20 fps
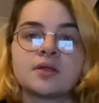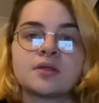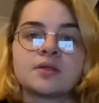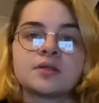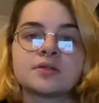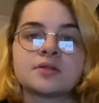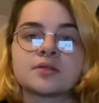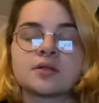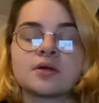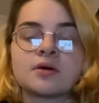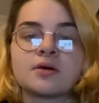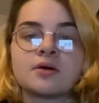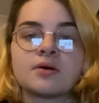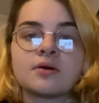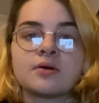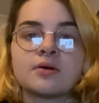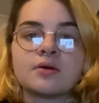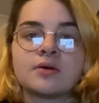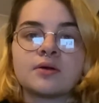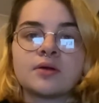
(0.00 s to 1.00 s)

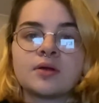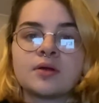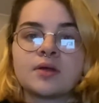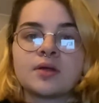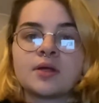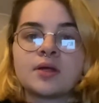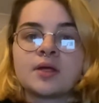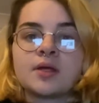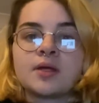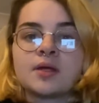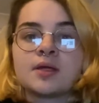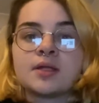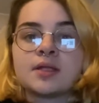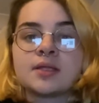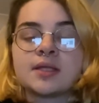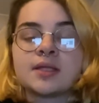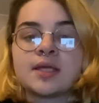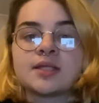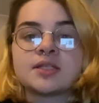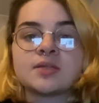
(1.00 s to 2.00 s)
so
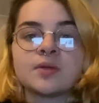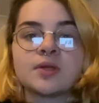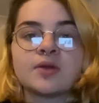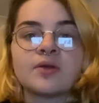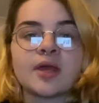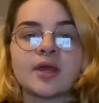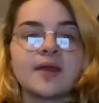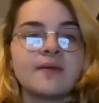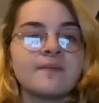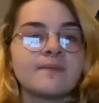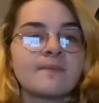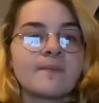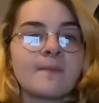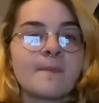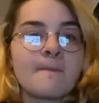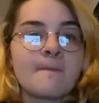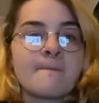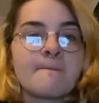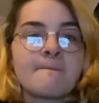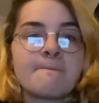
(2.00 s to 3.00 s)
they're doing great.
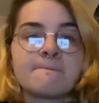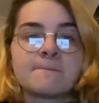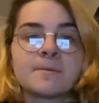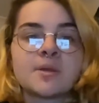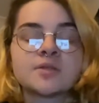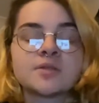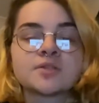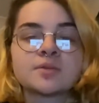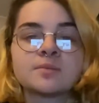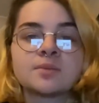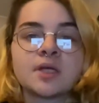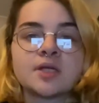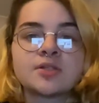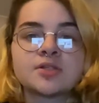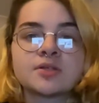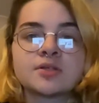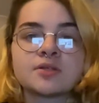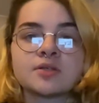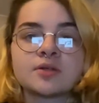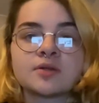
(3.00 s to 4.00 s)
Some
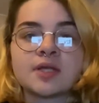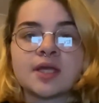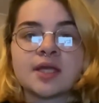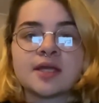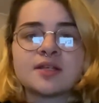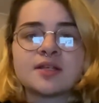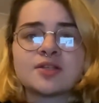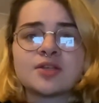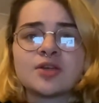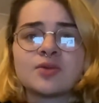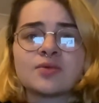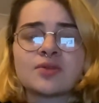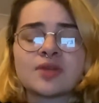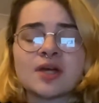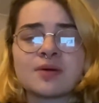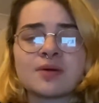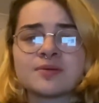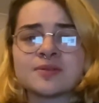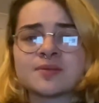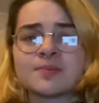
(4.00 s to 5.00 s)
legend donated
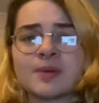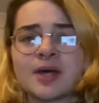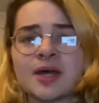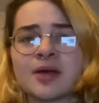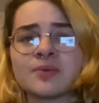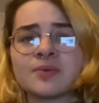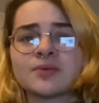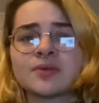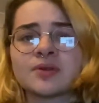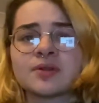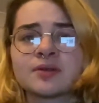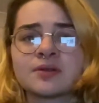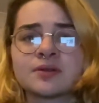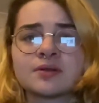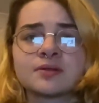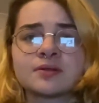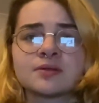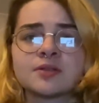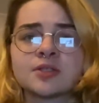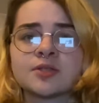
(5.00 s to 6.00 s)

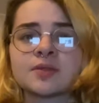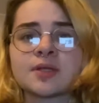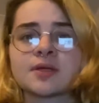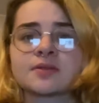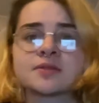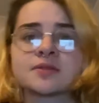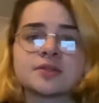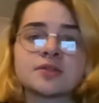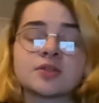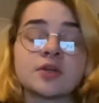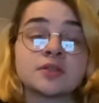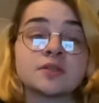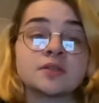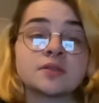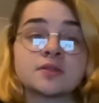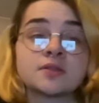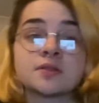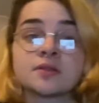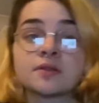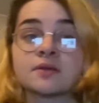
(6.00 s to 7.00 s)
$2,000,
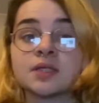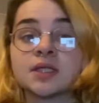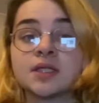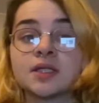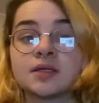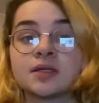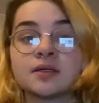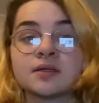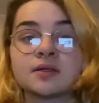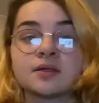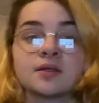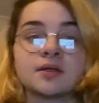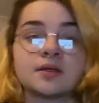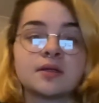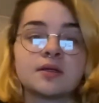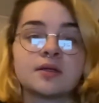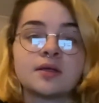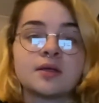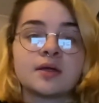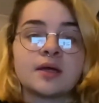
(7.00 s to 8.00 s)
sorry.
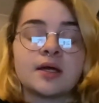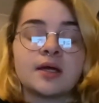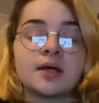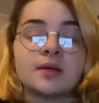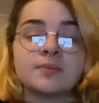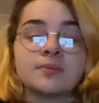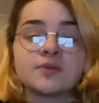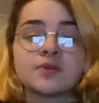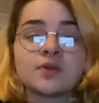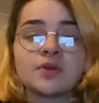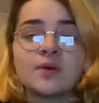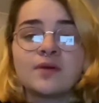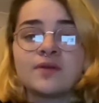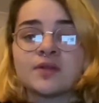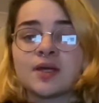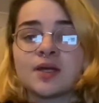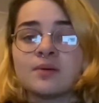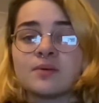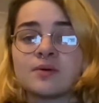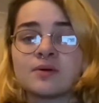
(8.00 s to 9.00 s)
So whoever
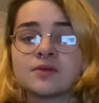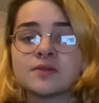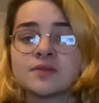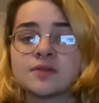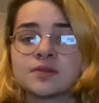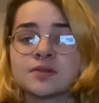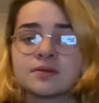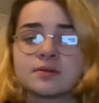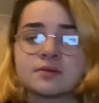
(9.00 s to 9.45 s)
that was,